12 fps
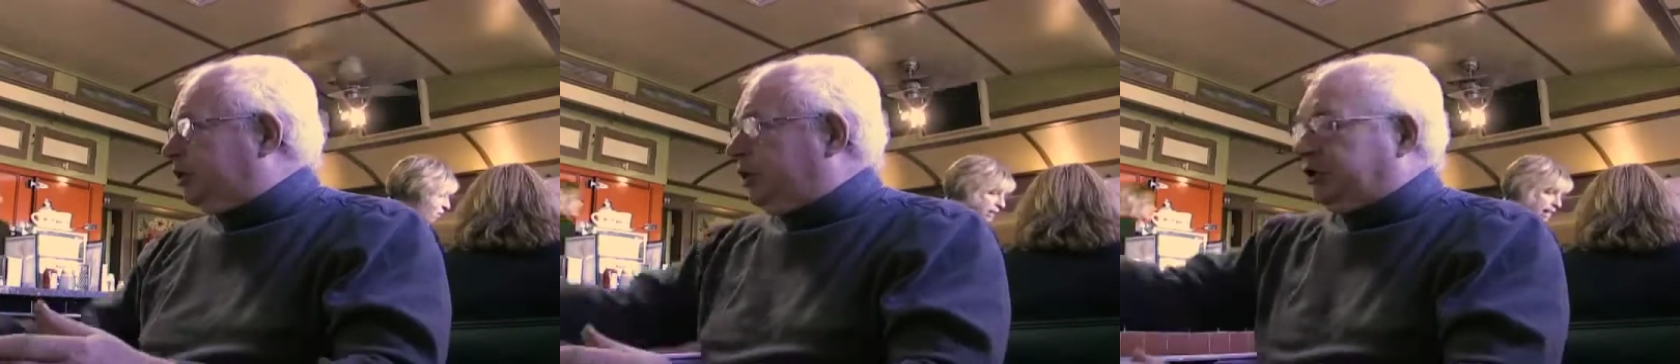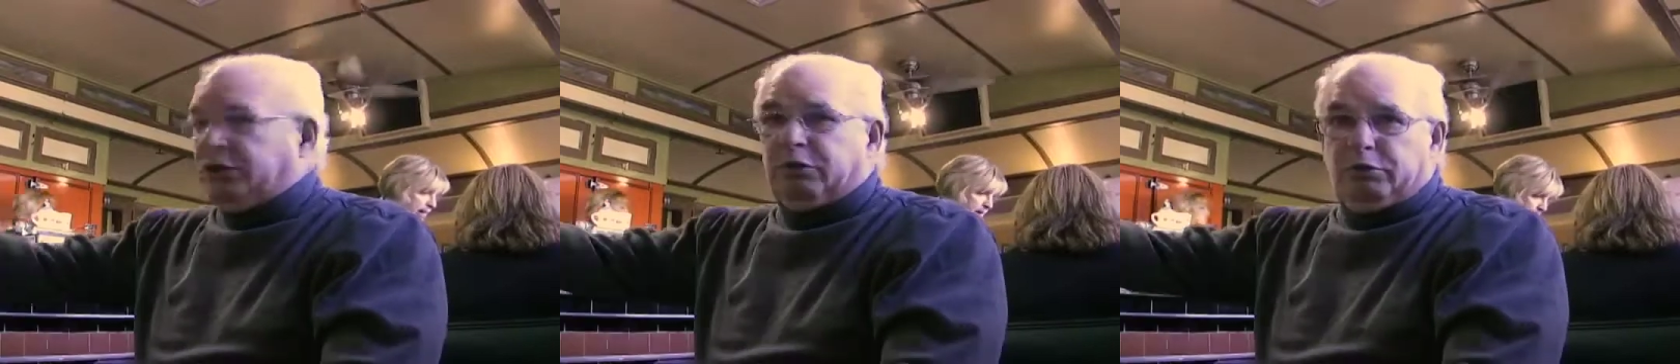
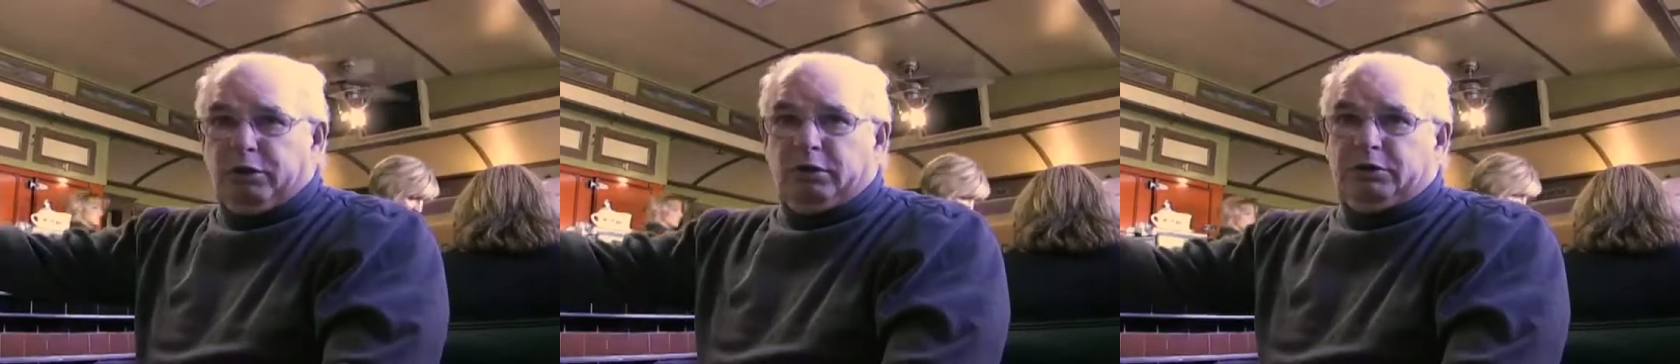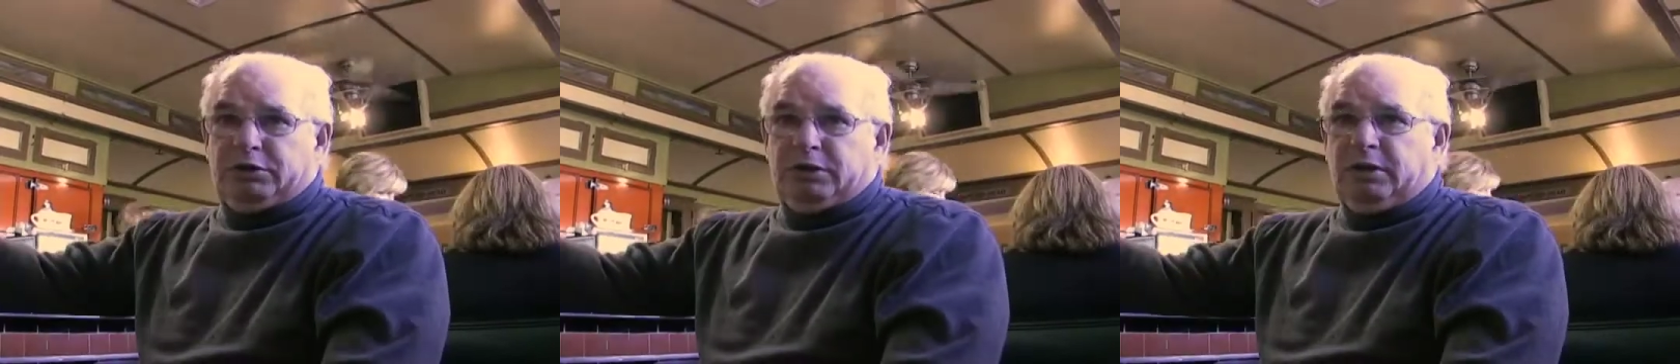just the
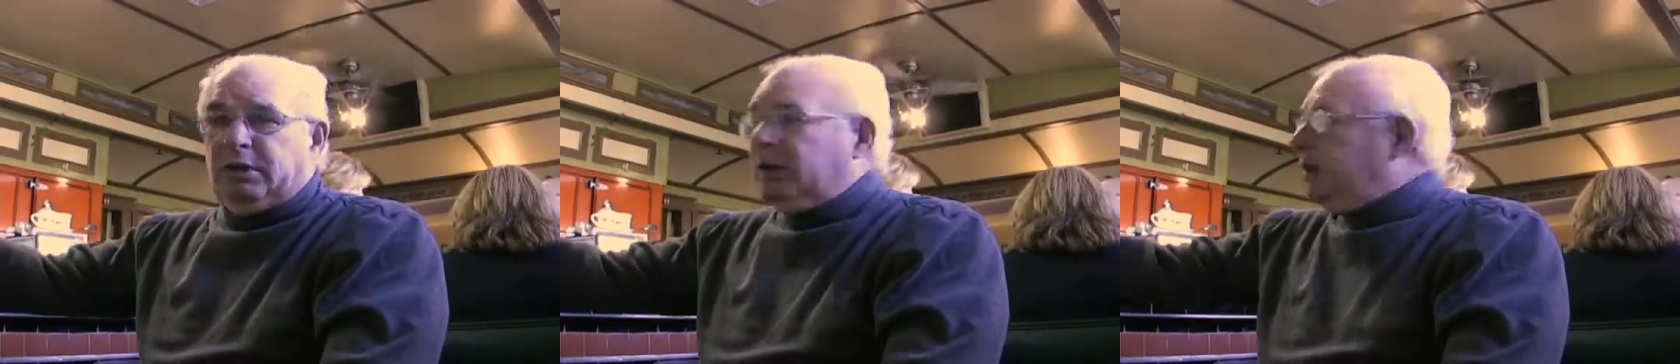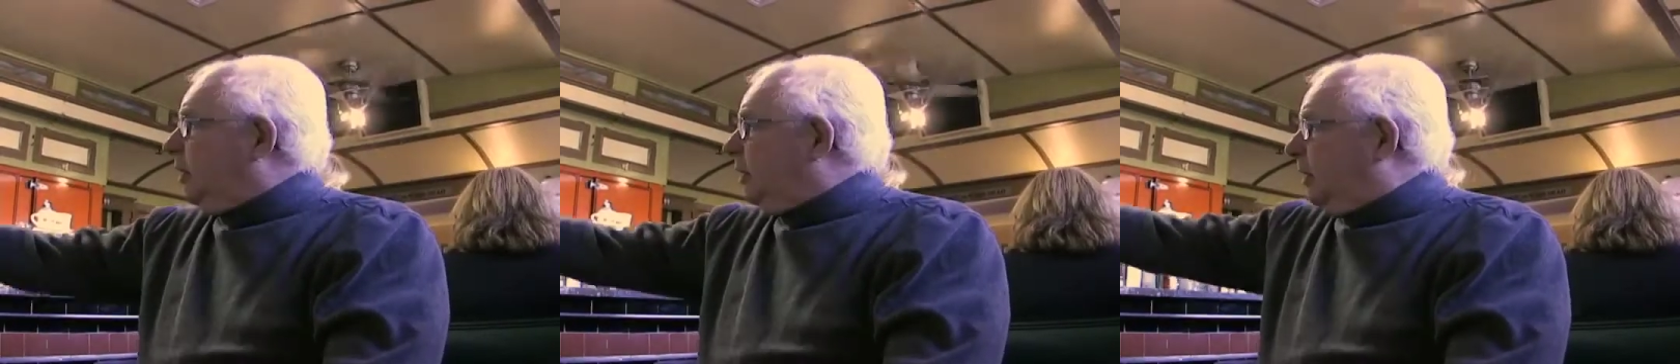grills
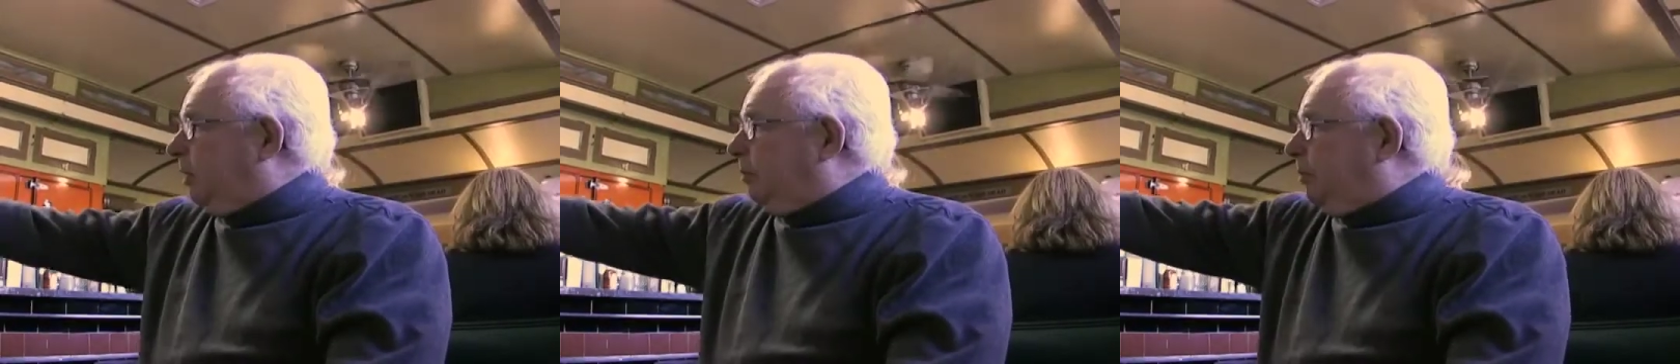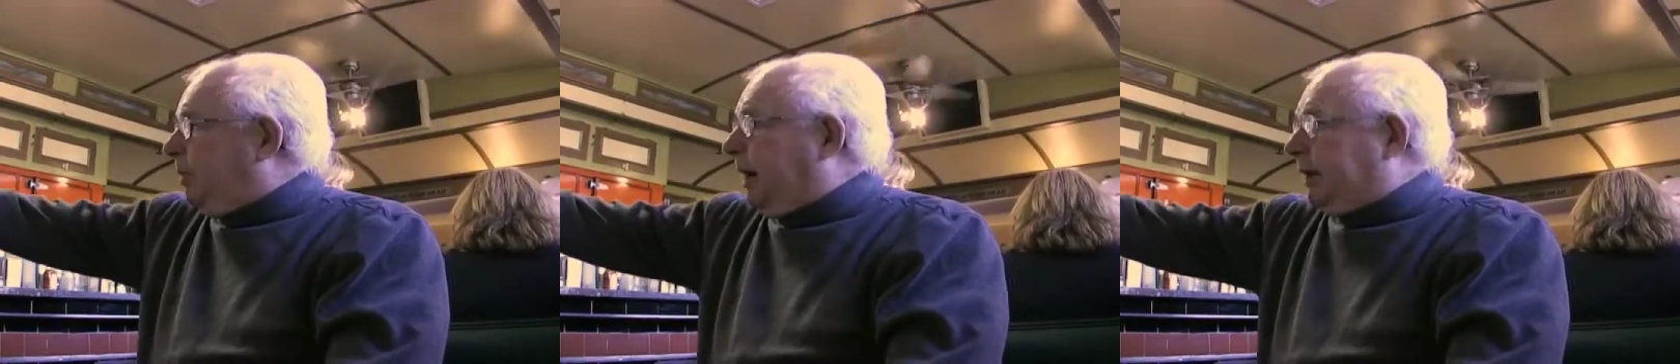in the
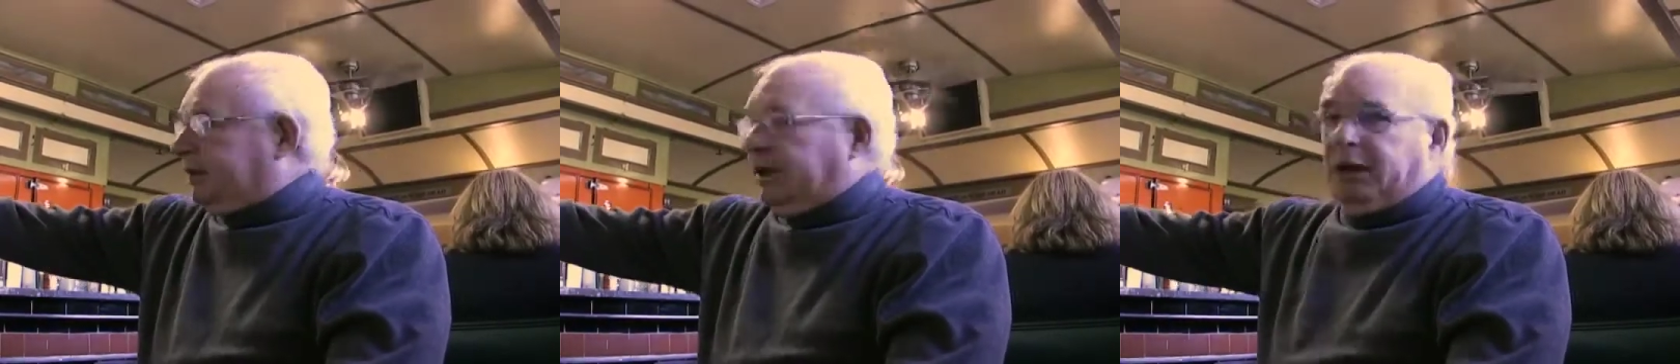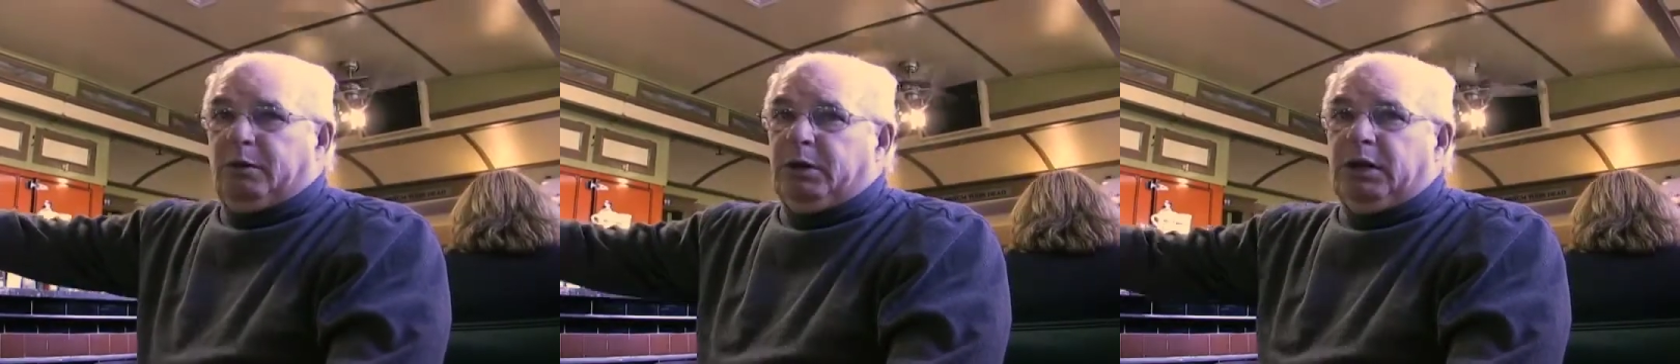back
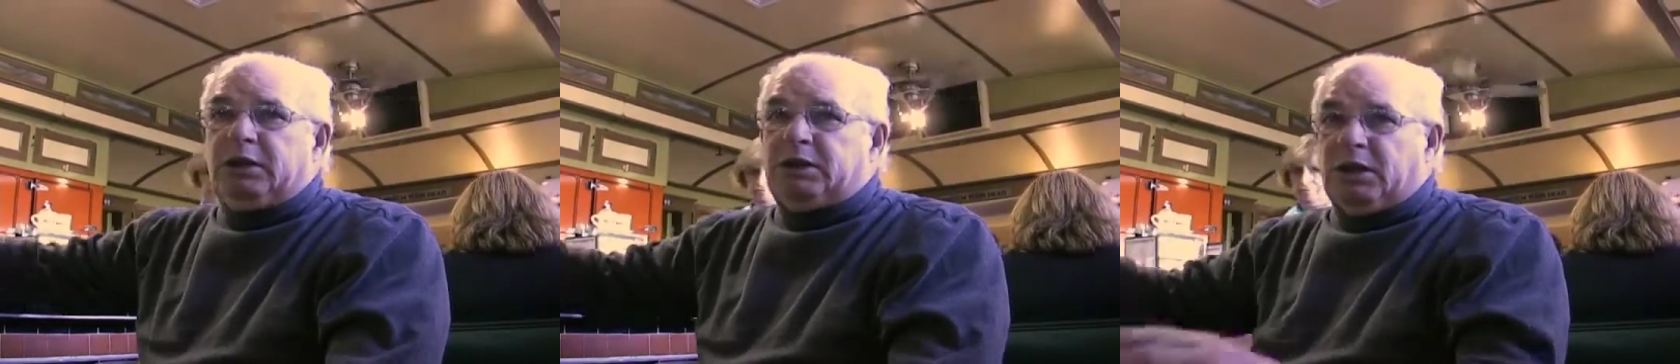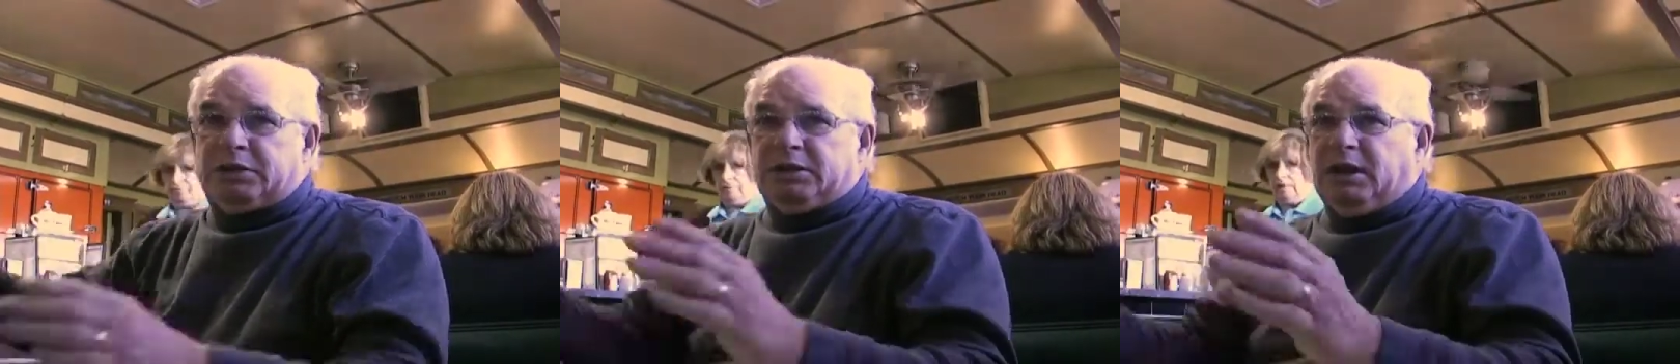there. We didn't
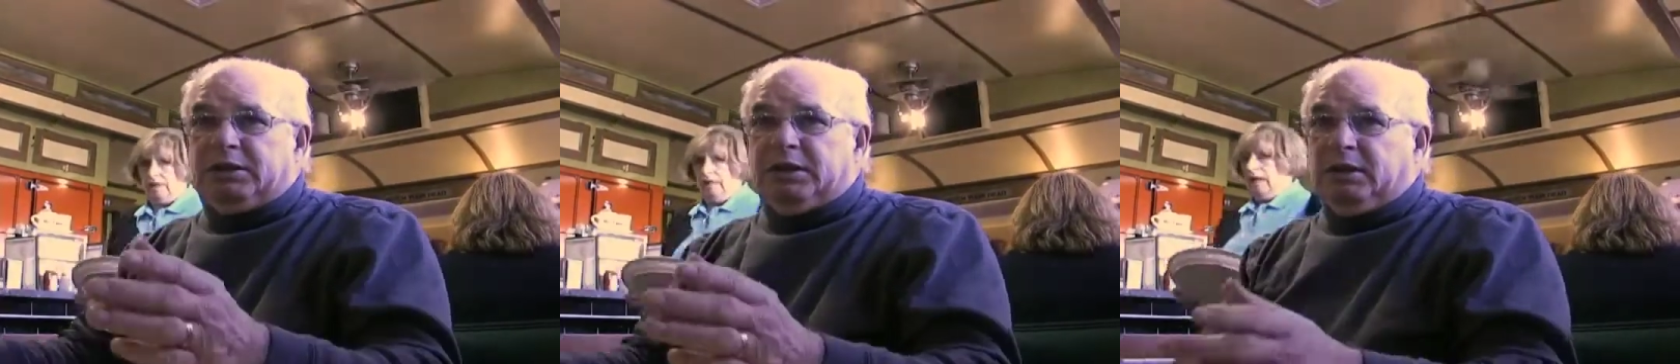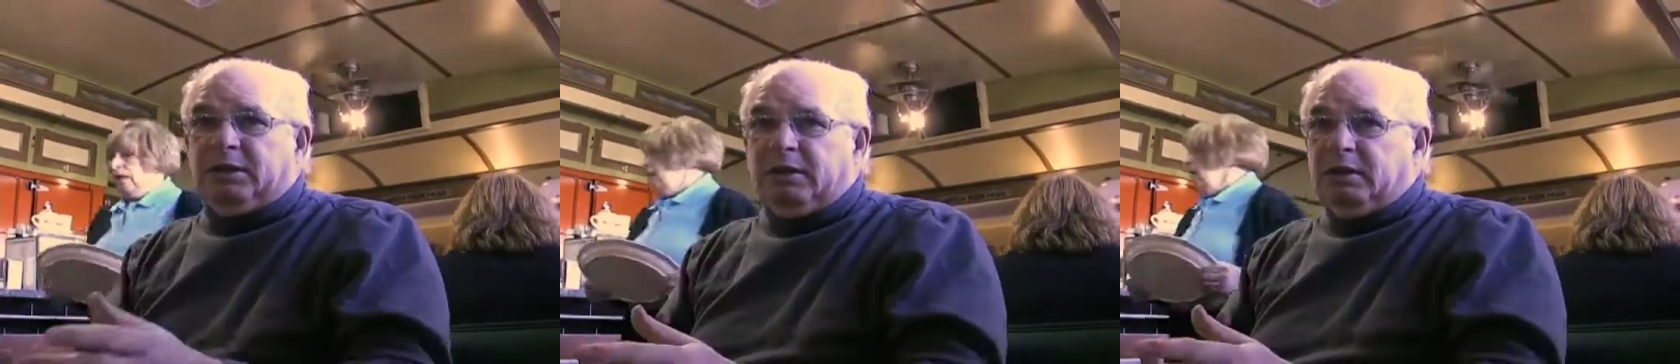touch nothing of